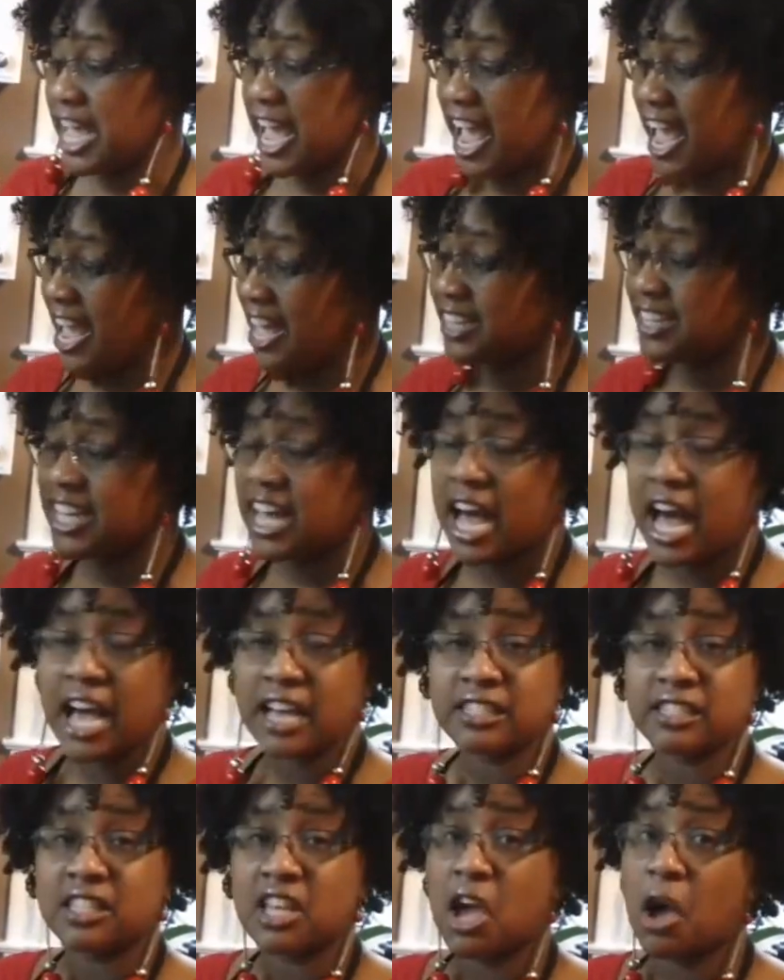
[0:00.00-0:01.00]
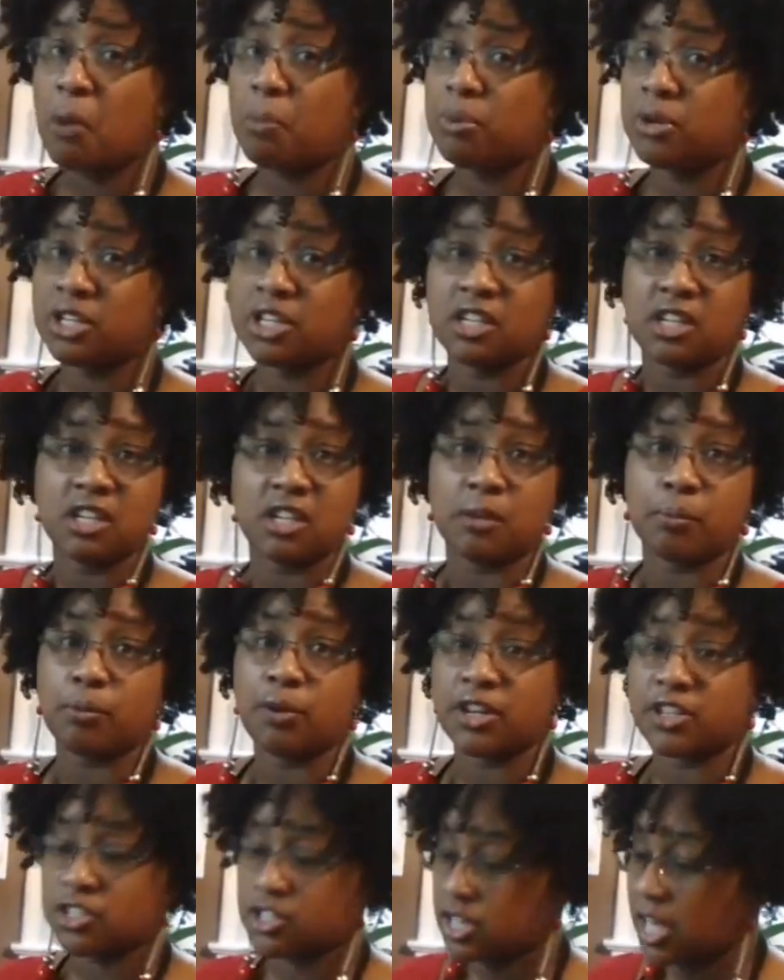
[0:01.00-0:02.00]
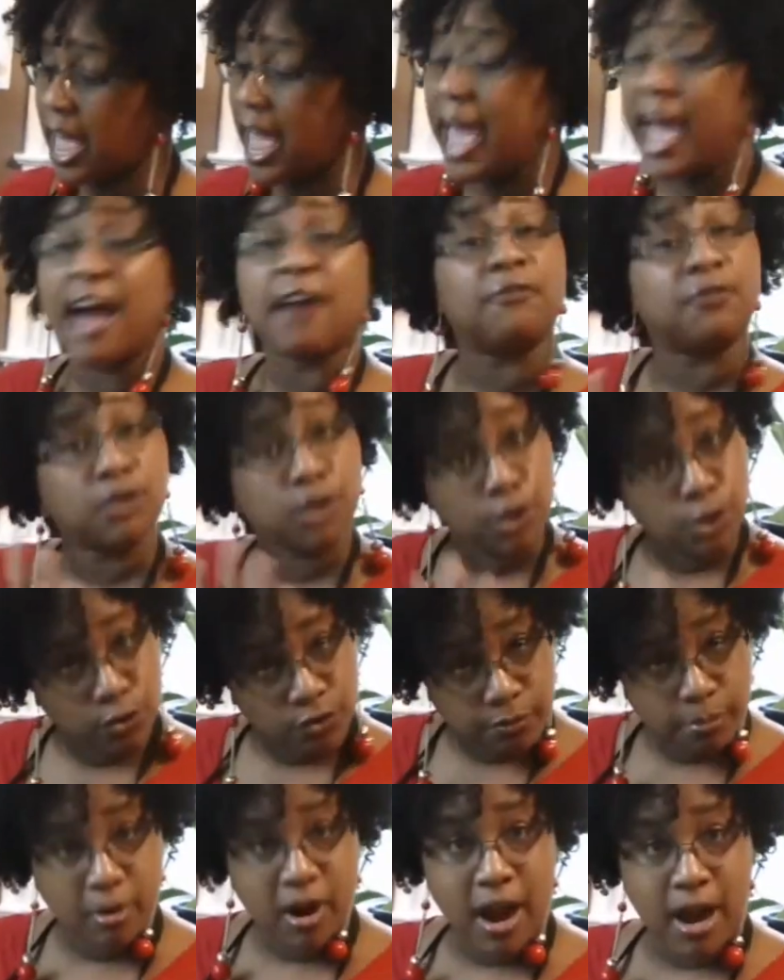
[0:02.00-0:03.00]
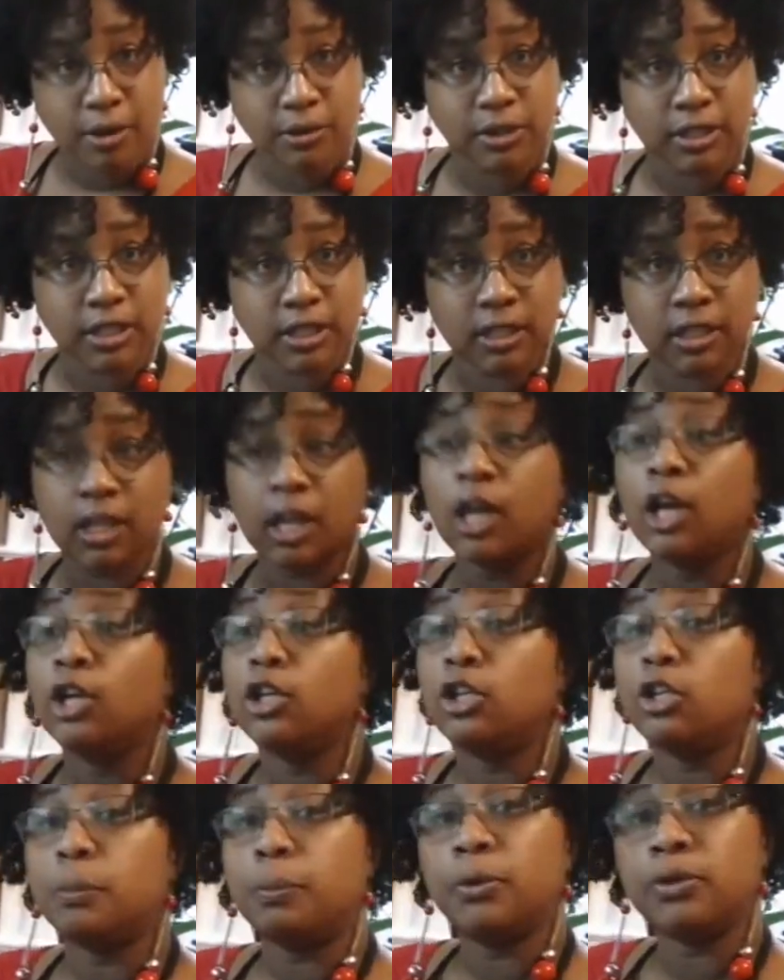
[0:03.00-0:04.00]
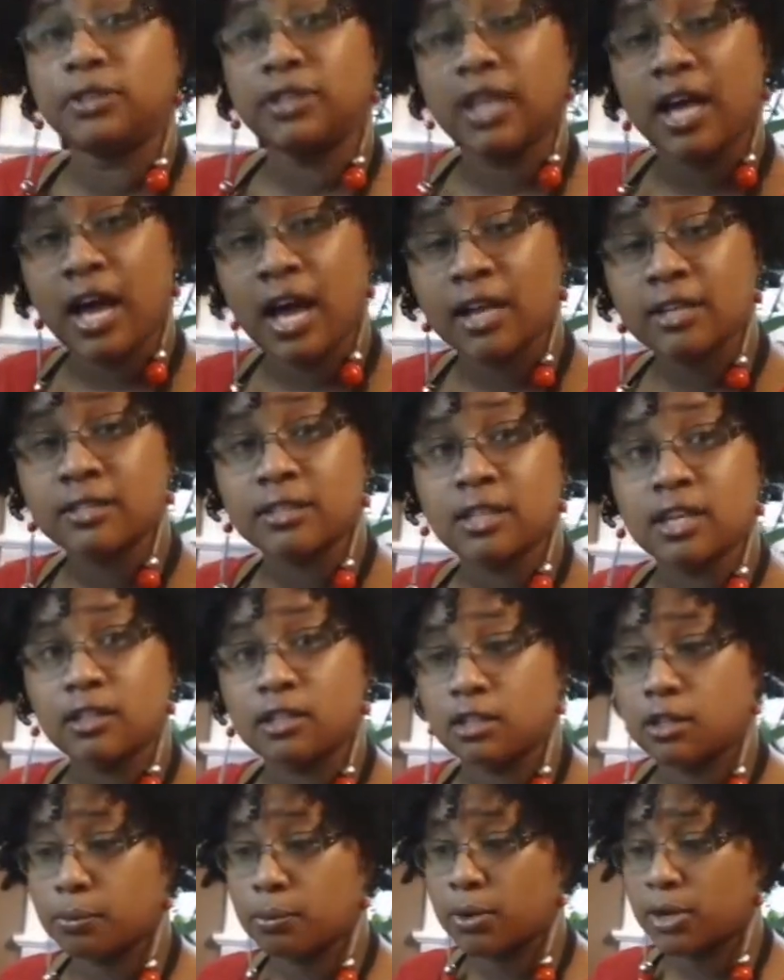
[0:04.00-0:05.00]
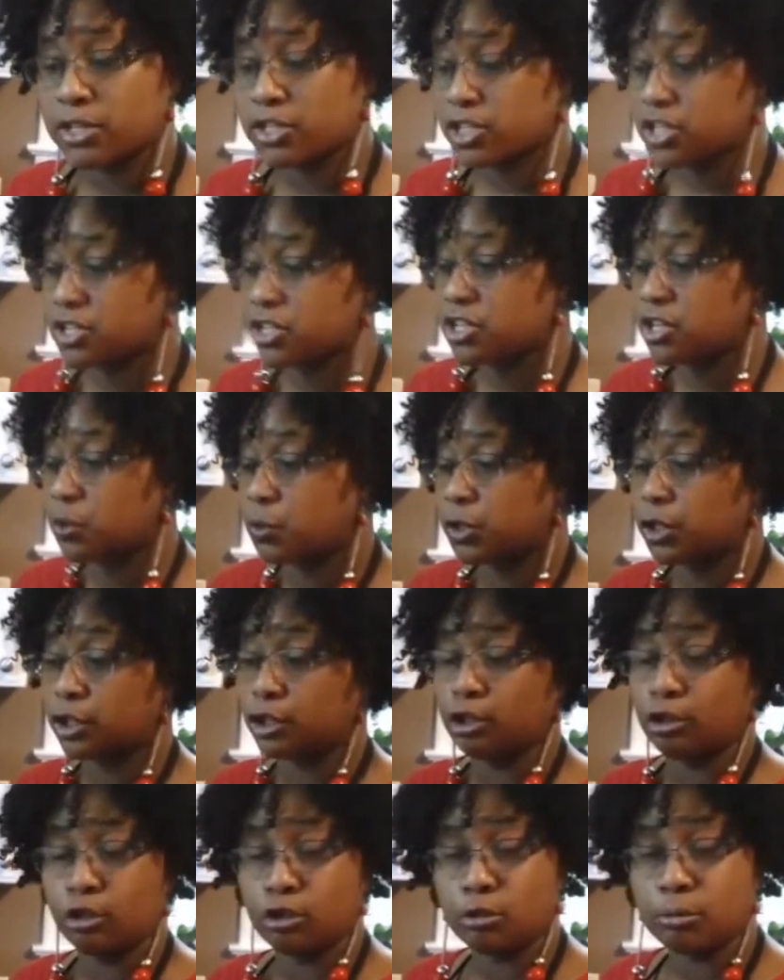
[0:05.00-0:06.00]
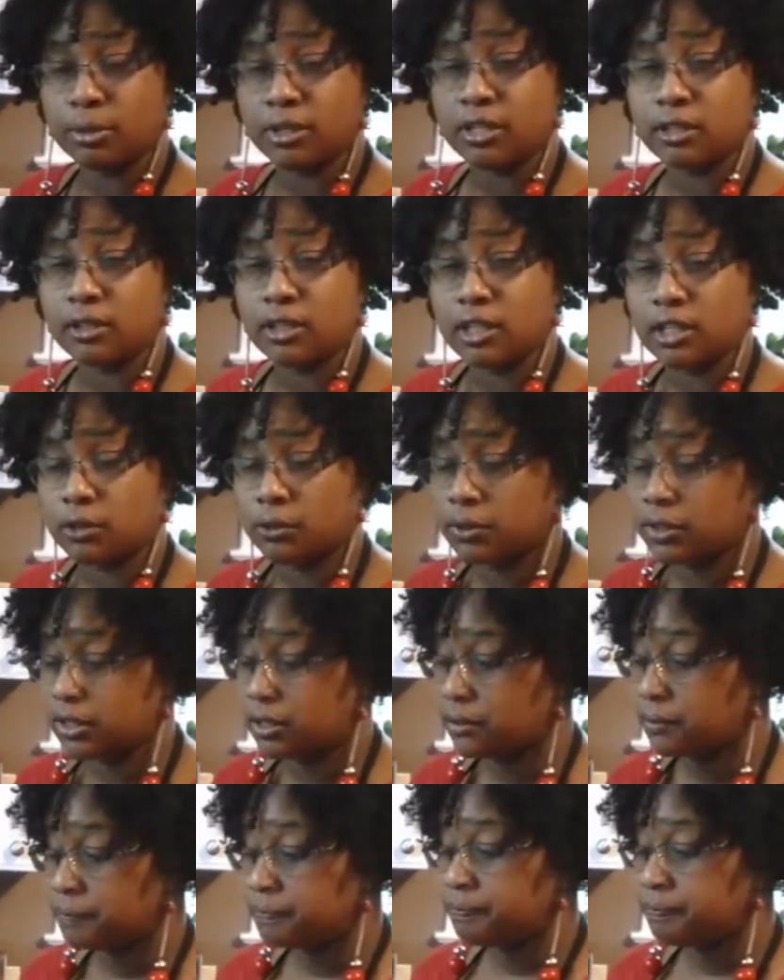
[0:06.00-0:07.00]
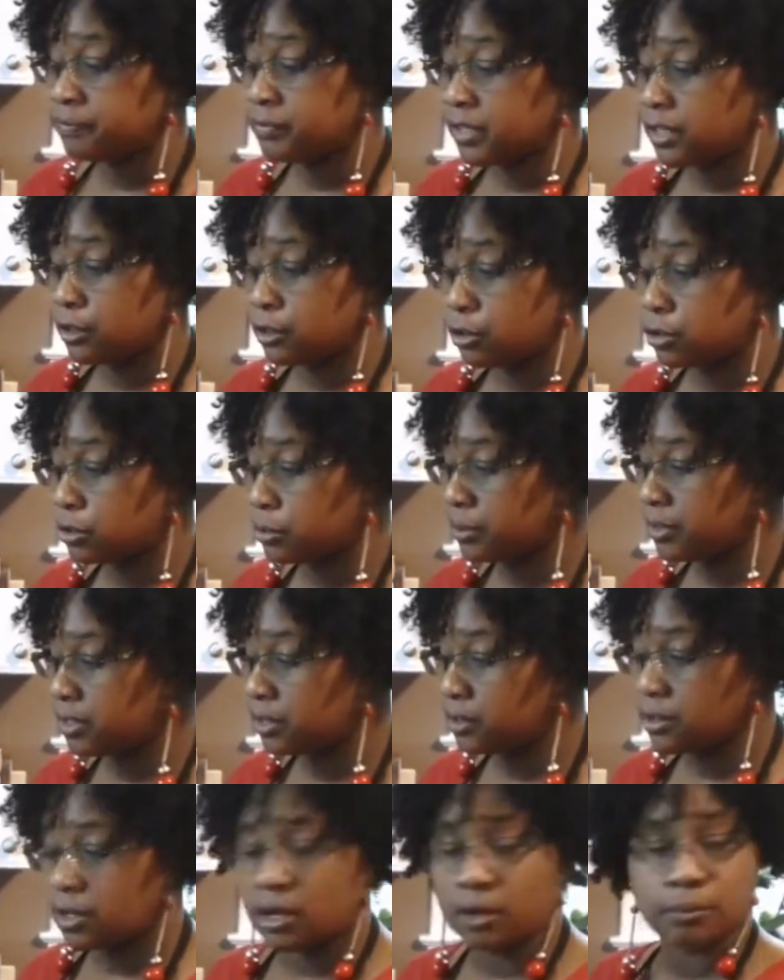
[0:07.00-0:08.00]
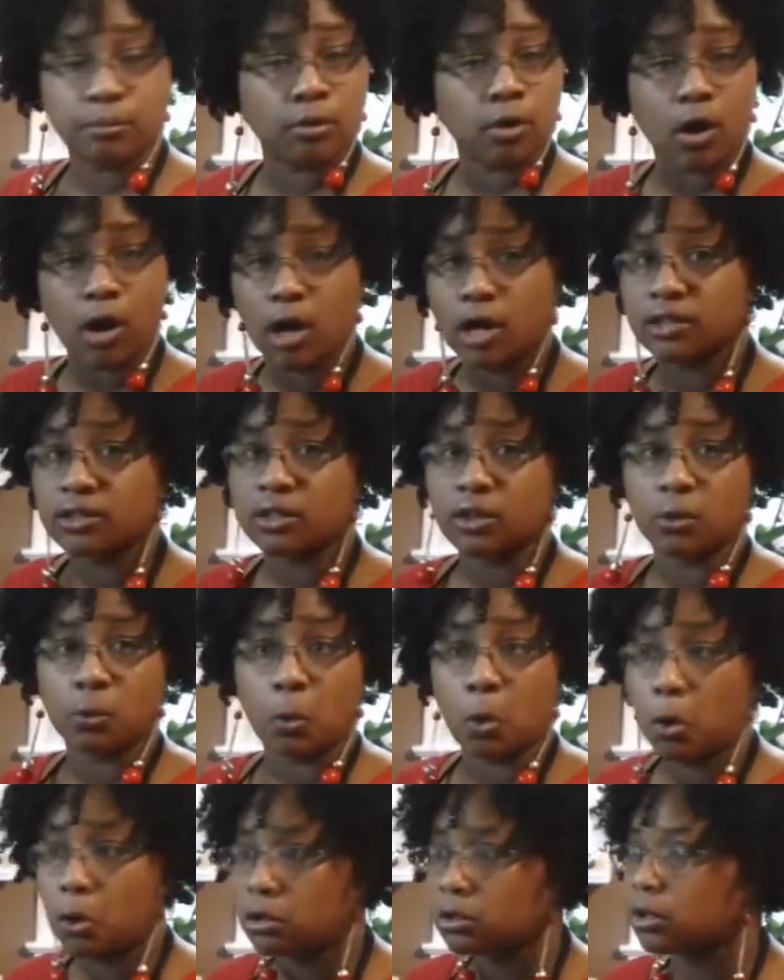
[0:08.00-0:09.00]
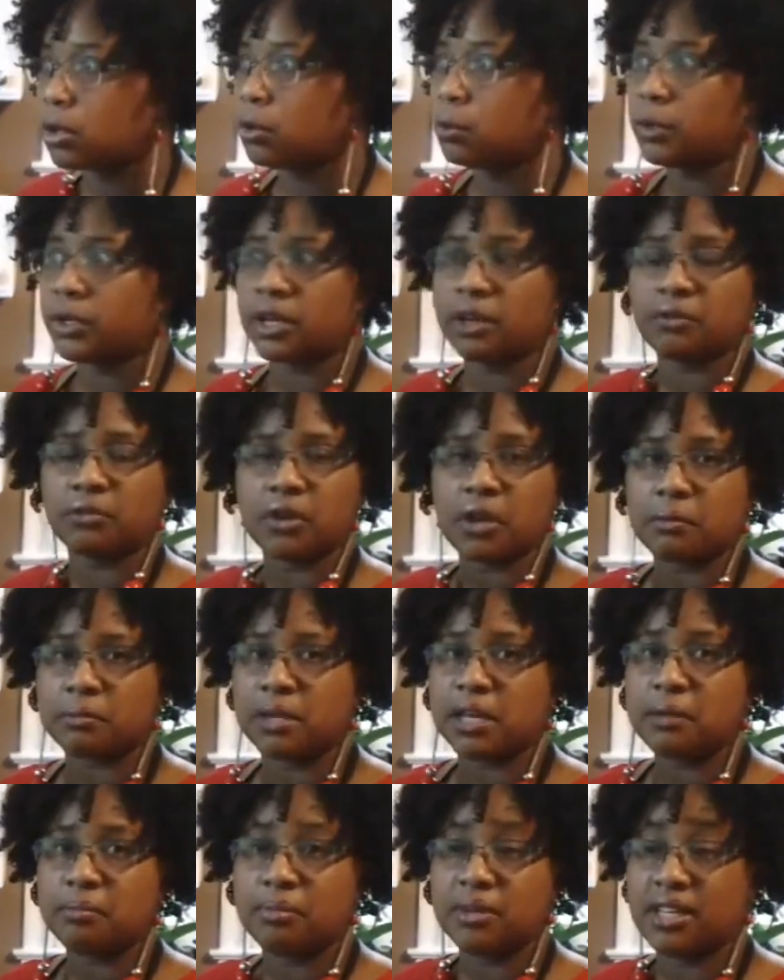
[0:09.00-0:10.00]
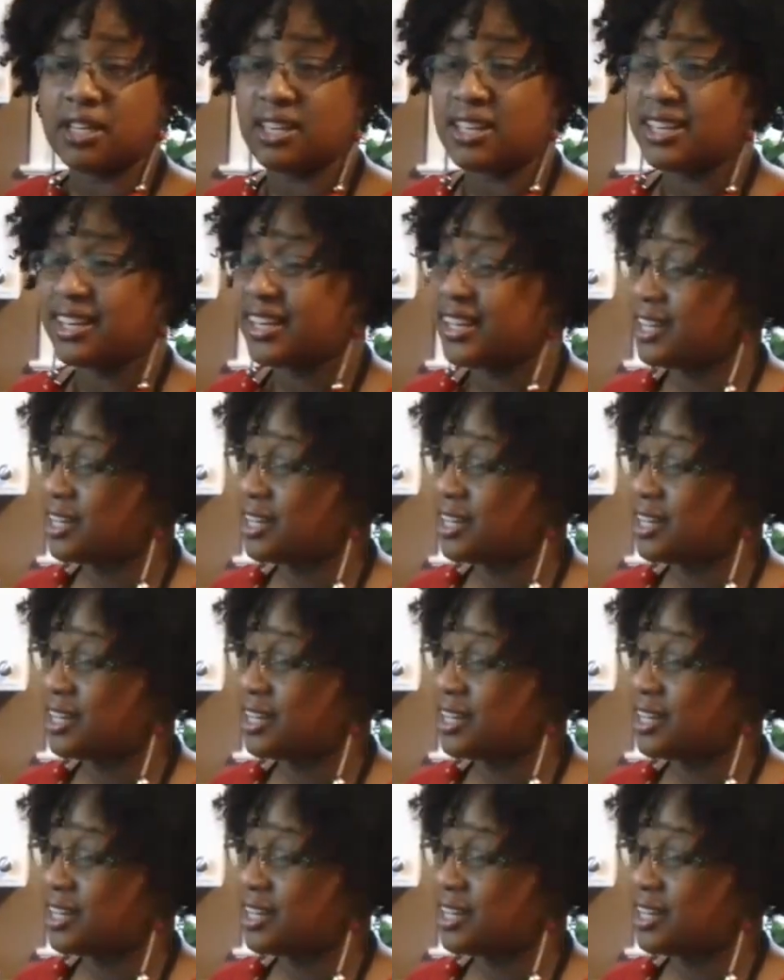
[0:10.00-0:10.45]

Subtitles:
Add the oxtail, put it in the pressure. After you've browned it, you put the oxtail in the pressure cooker with a little bit of liquid, a little bit of a broth or water or whatever it may be.